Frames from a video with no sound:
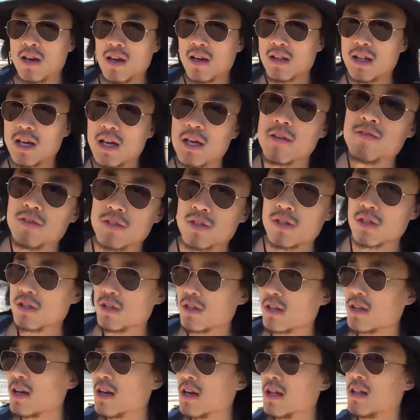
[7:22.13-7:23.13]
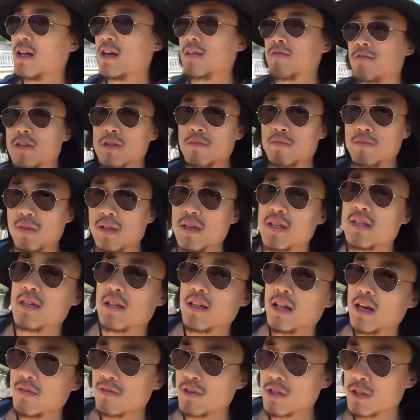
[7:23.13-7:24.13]
And life is good, life is bliss,
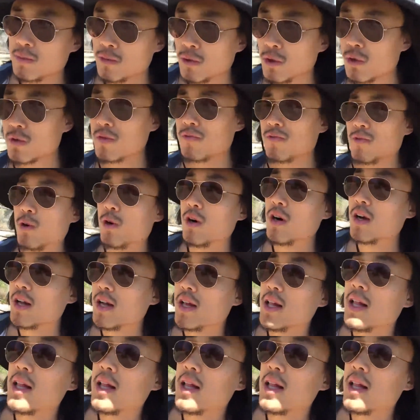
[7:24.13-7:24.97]
and life is beautiful.